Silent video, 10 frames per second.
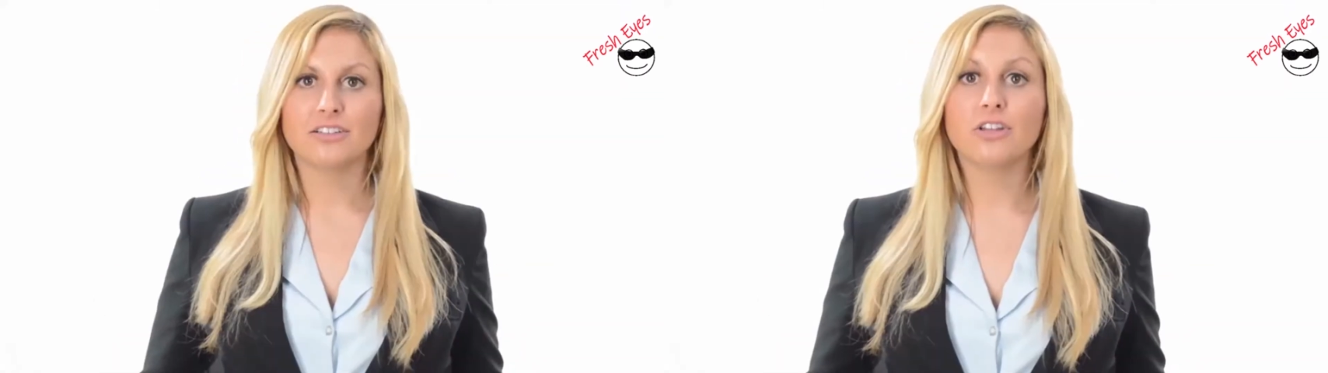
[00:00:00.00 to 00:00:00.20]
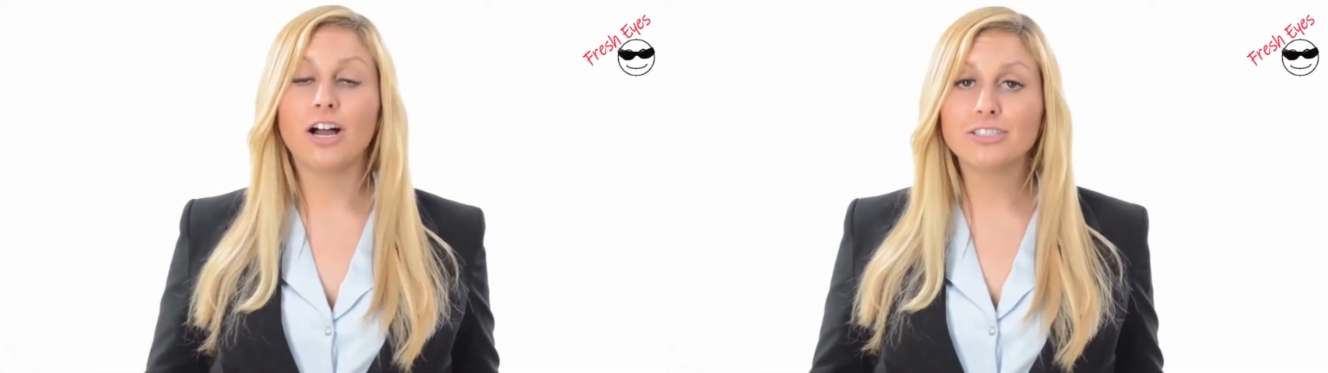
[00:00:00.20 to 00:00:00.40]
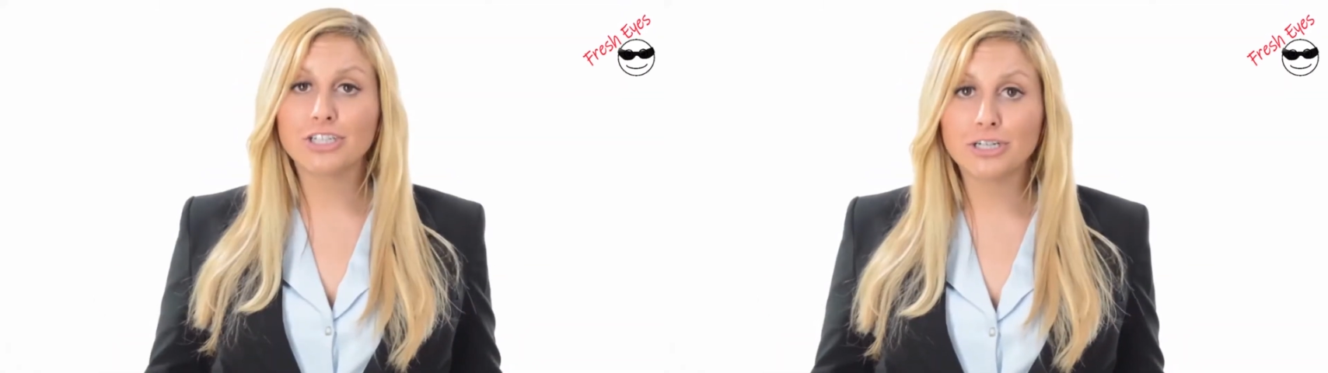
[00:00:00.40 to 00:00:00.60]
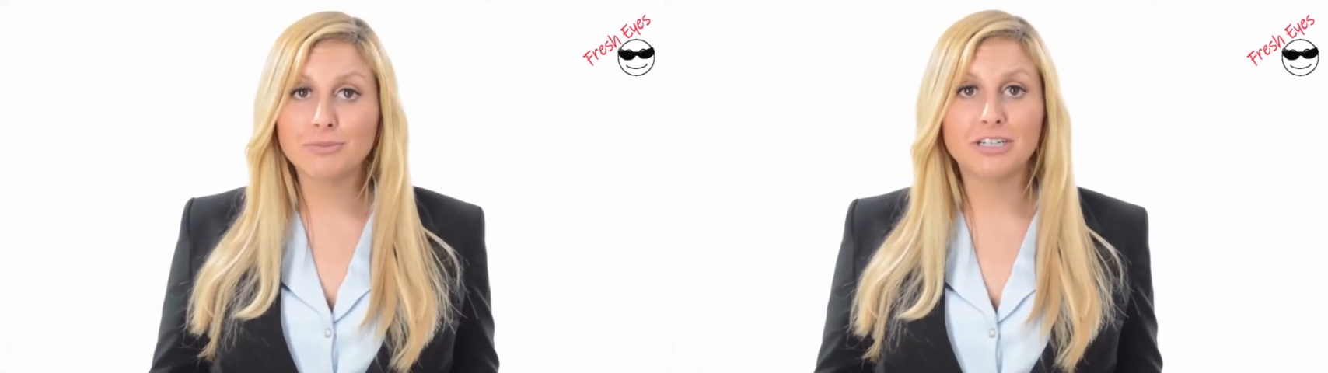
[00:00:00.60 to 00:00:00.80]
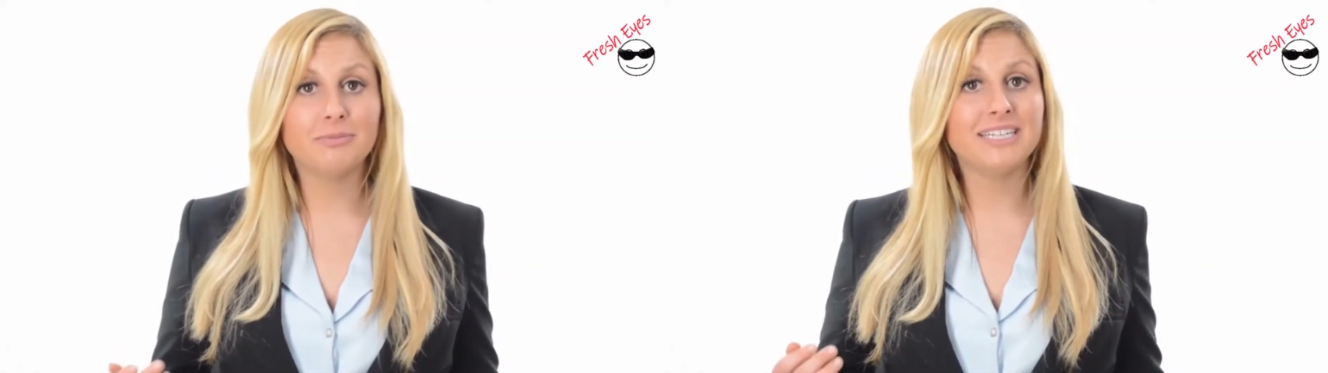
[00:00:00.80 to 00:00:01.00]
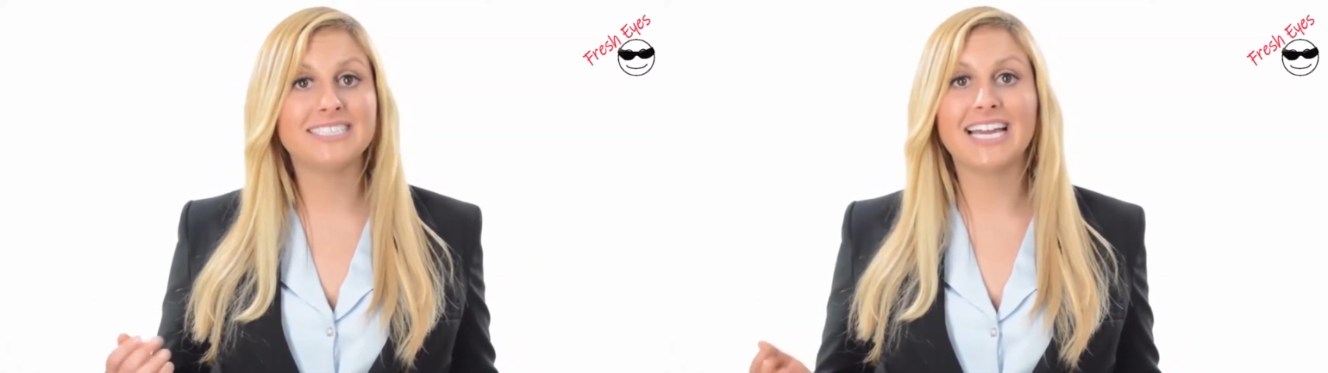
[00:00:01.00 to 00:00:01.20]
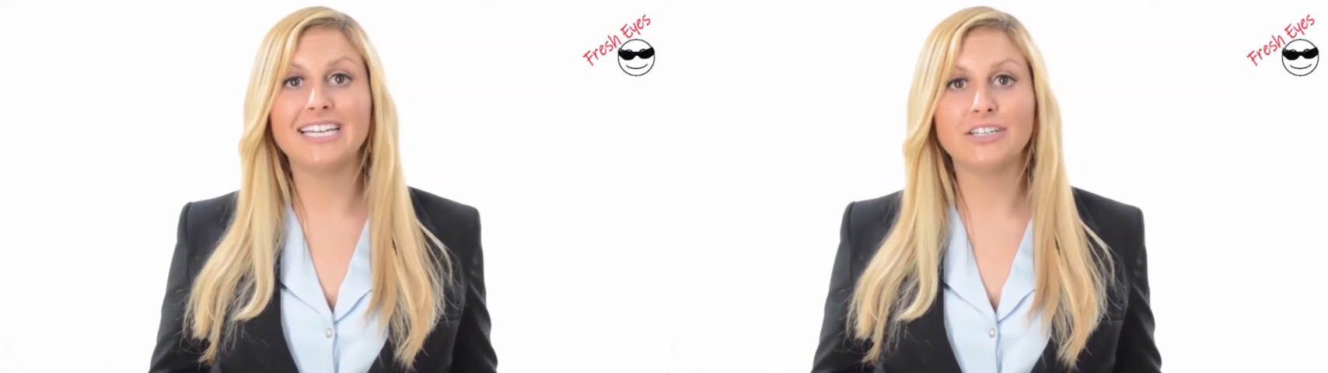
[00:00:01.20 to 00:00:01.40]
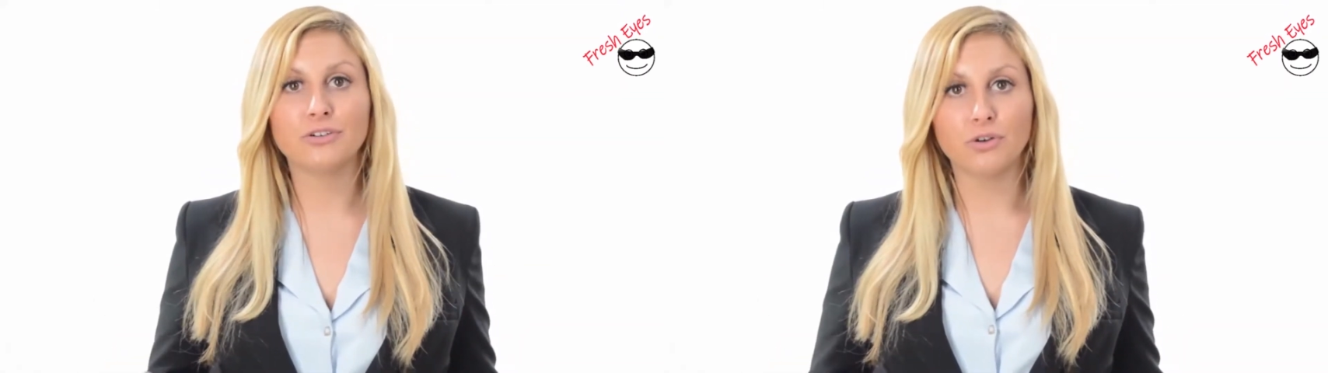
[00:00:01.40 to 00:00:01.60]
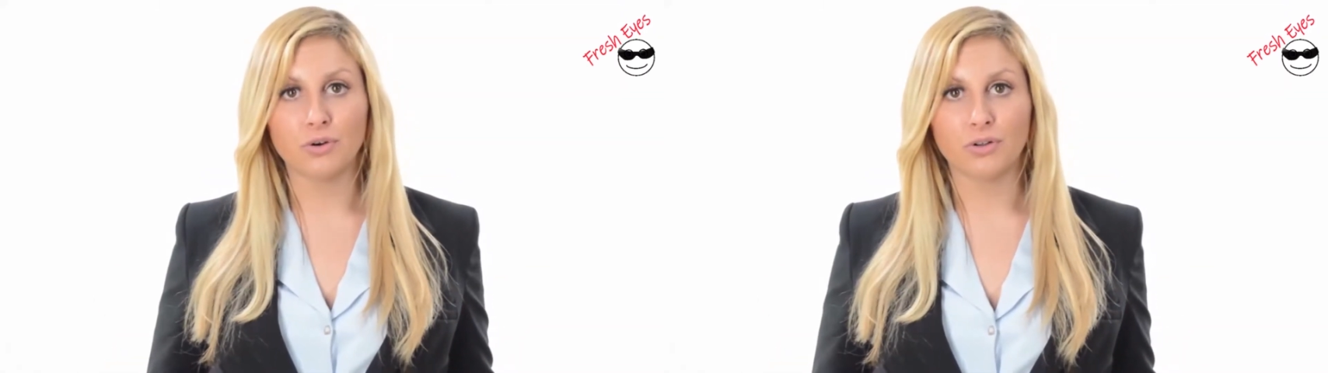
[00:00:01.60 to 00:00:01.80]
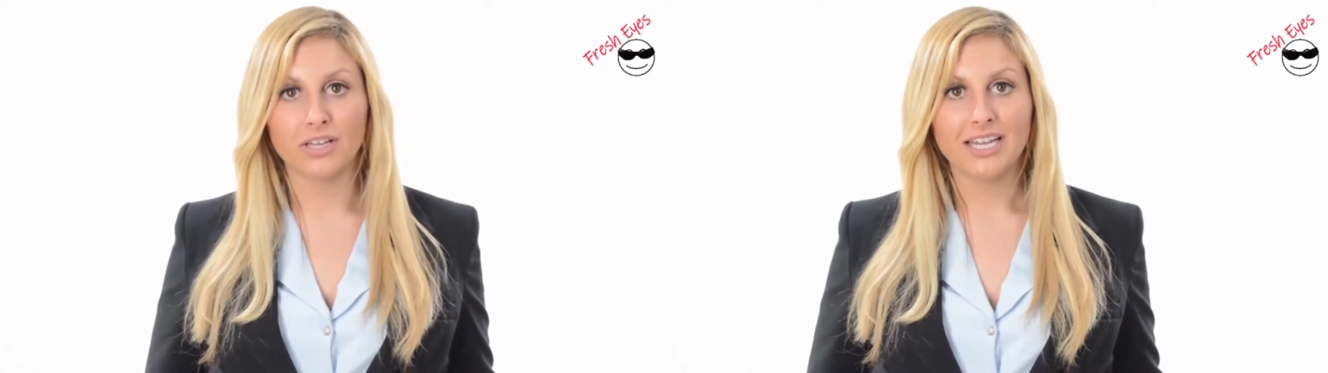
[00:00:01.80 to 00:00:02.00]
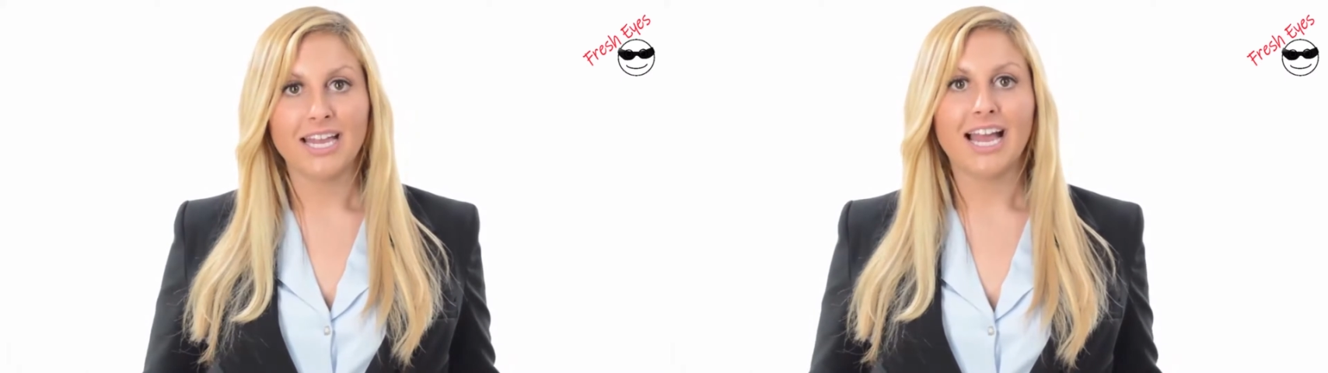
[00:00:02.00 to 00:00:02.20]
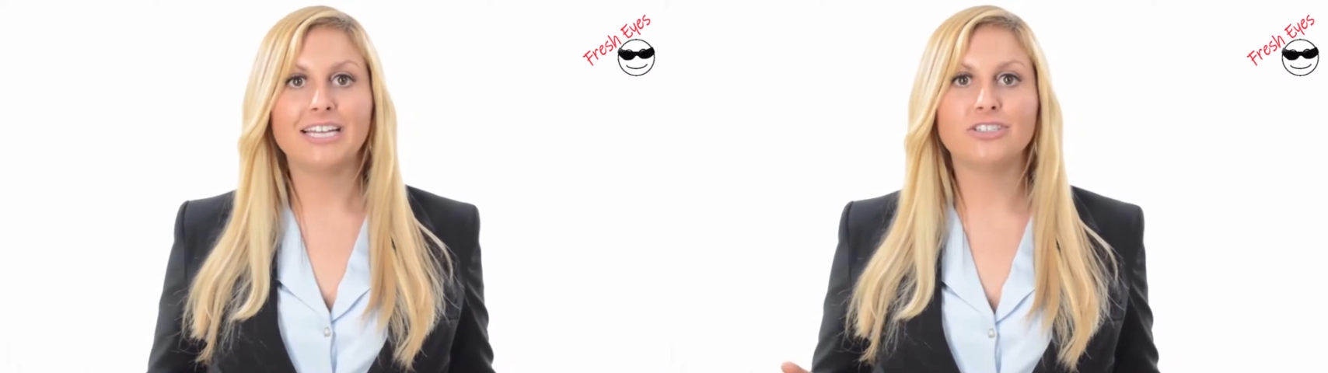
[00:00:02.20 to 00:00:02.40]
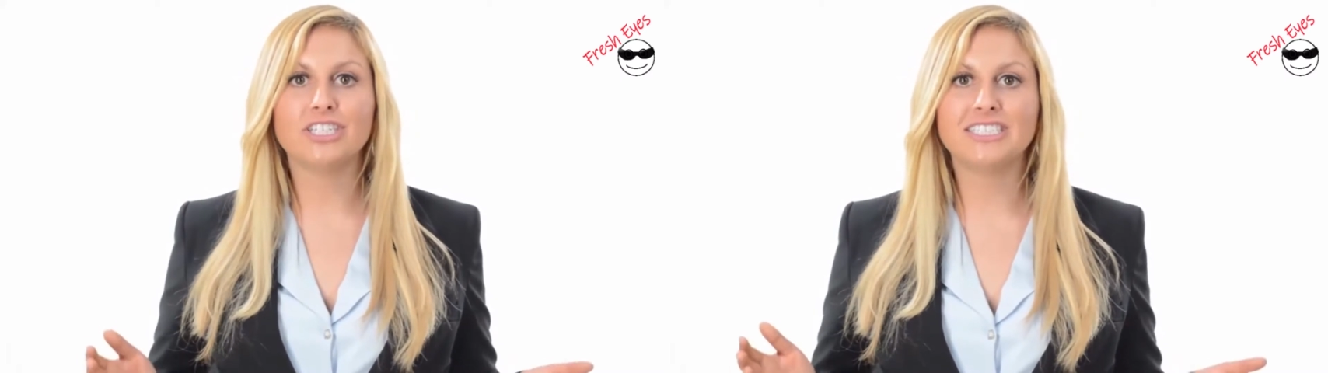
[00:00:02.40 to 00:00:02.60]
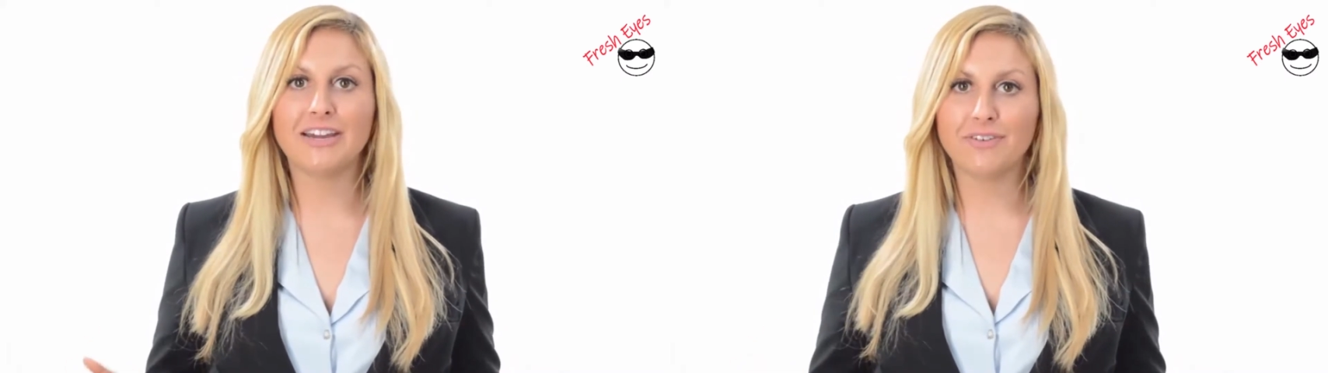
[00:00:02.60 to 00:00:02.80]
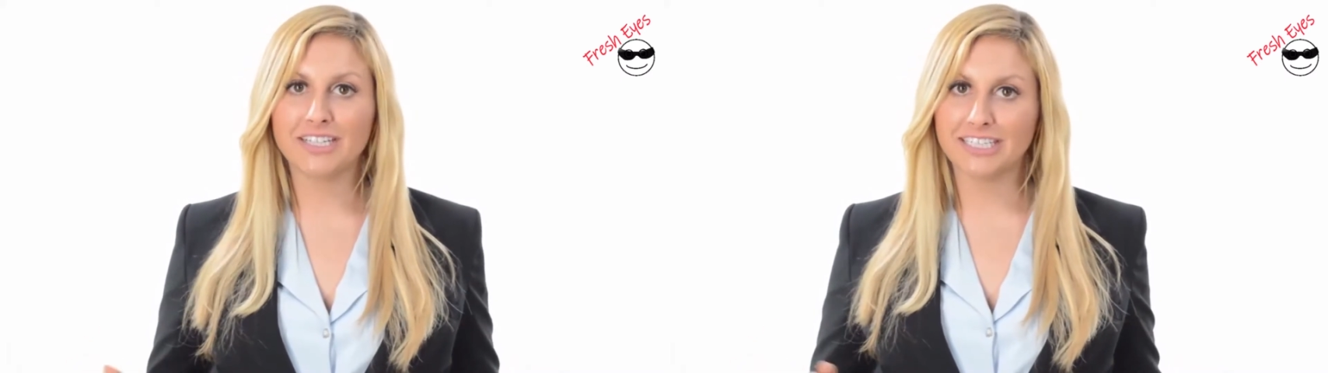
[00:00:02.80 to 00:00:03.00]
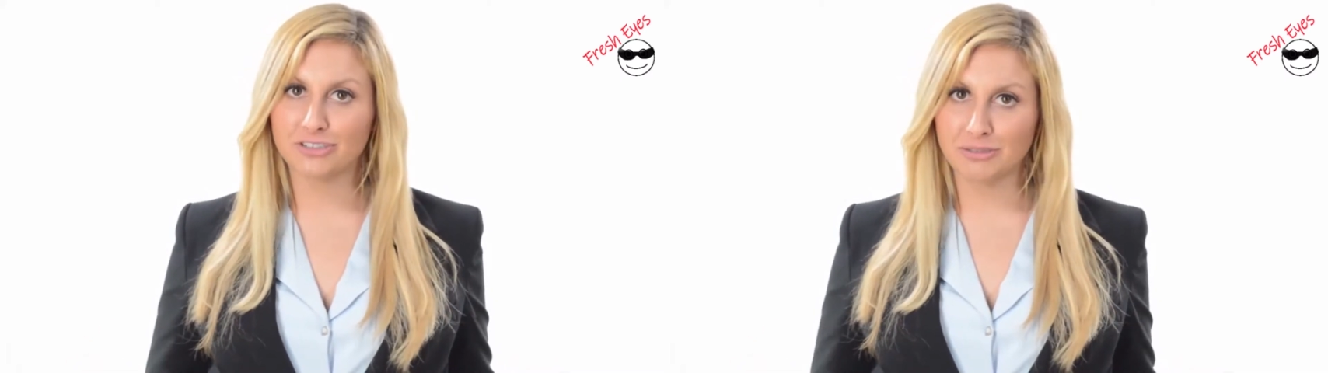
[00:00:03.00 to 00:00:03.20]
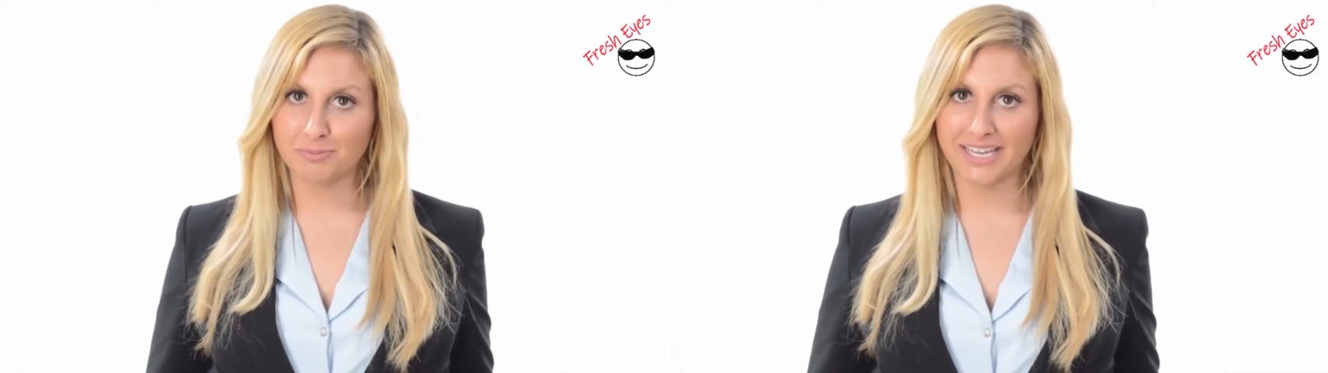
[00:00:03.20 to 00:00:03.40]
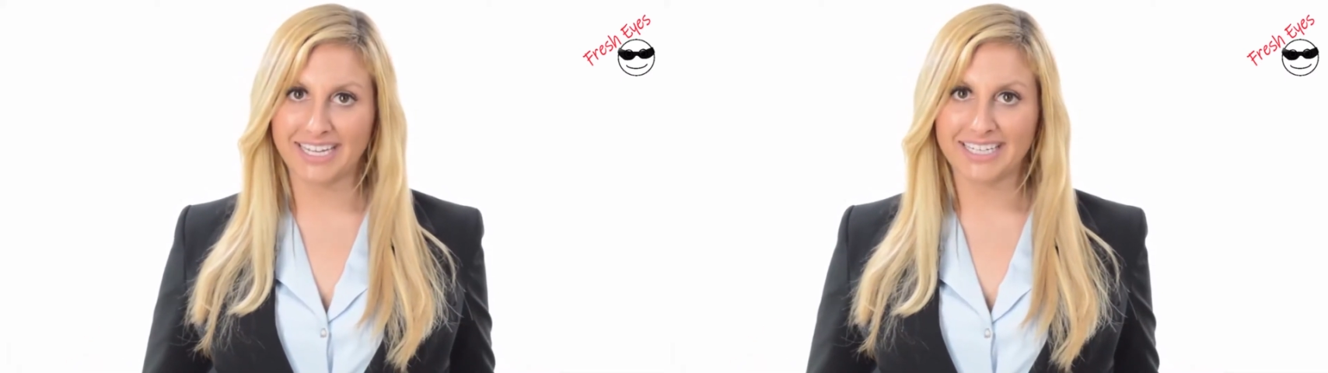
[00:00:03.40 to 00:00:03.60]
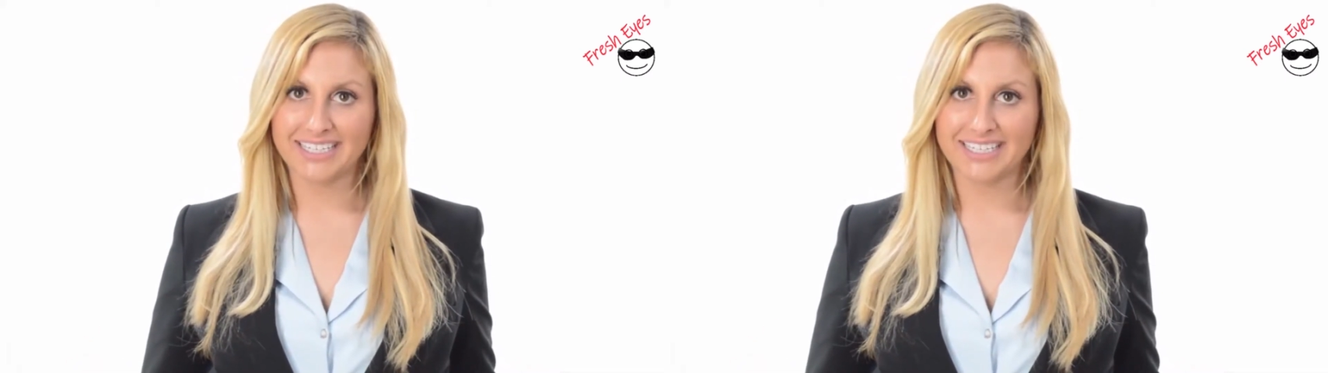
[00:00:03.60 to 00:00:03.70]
Long-term could mean a 10-year goal, and you should definitely dream big.